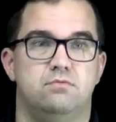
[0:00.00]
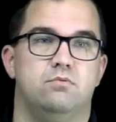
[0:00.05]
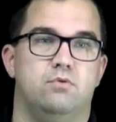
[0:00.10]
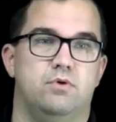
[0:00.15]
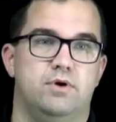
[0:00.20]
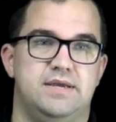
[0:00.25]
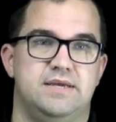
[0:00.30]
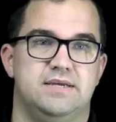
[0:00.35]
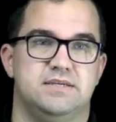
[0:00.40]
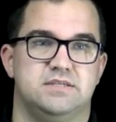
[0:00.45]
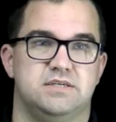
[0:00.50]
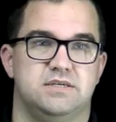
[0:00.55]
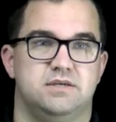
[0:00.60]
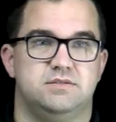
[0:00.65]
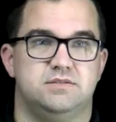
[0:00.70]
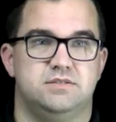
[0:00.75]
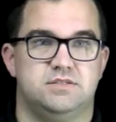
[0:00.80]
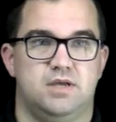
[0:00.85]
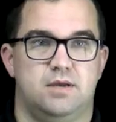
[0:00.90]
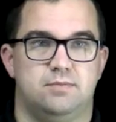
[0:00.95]
where E is a
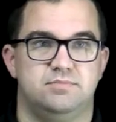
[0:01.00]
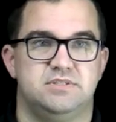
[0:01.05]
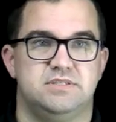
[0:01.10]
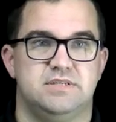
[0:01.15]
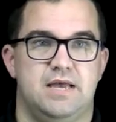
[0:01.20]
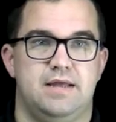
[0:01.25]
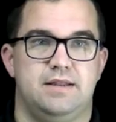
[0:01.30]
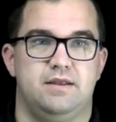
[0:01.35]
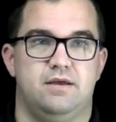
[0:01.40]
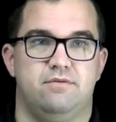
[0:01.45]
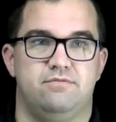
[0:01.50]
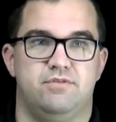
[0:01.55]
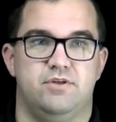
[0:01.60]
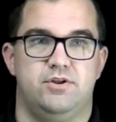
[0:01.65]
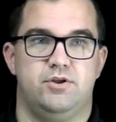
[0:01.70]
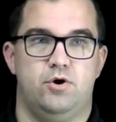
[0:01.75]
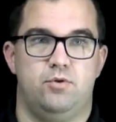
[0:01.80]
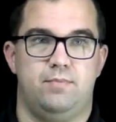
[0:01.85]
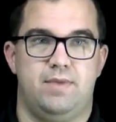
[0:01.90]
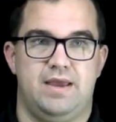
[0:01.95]
subset of
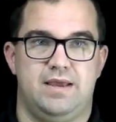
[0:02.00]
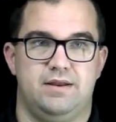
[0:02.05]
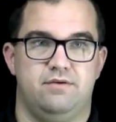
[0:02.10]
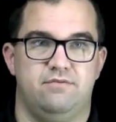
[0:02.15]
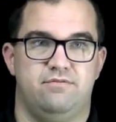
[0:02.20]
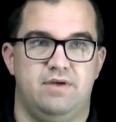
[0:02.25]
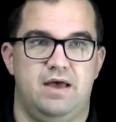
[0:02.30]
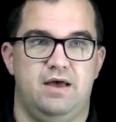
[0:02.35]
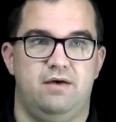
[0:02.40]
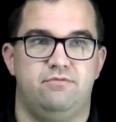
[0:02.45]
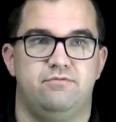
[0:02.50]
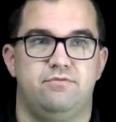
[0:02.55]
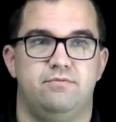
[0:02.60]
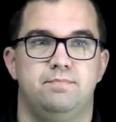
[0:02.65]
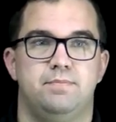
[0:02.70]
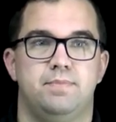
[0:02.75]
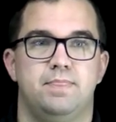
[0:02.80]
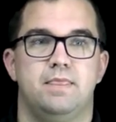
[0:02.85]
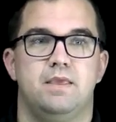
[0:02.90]
the domain of f,